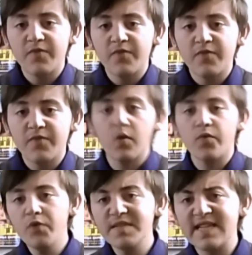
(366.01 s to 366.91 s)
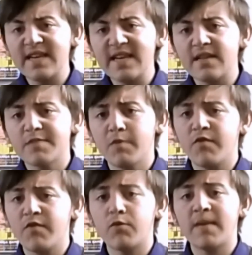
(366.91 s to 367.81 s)
No scene in this
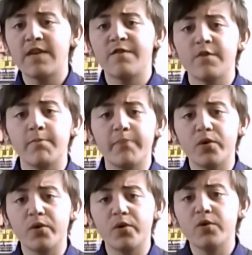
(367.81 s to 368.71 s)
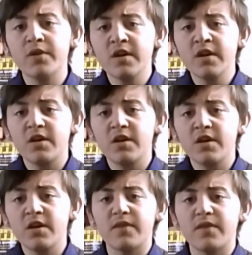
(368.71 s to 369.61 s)
movie will make you feel bored. You
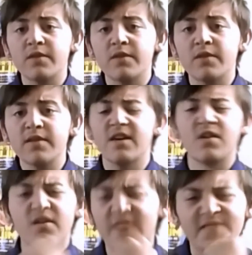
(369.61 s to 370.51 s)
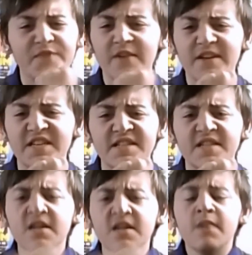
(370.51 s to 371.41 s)
think, oh, that is very
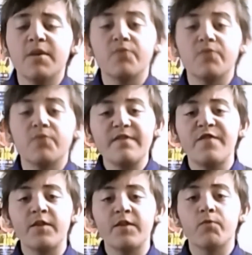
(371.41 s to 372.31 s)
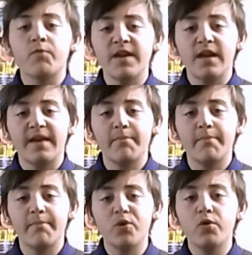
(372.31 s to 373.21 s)
cheesy, but you'll never feel
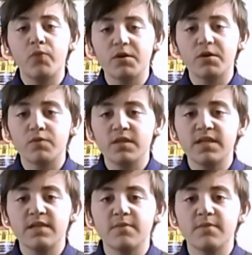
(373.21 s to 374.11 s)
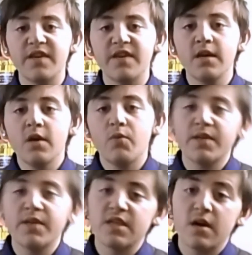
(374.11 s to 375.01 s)
like bored whilst watching this movie,
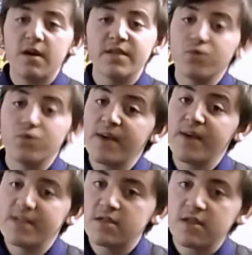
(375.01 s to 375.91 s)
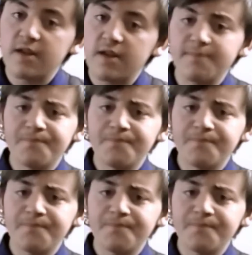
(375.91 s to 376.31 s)
which is always a good sign.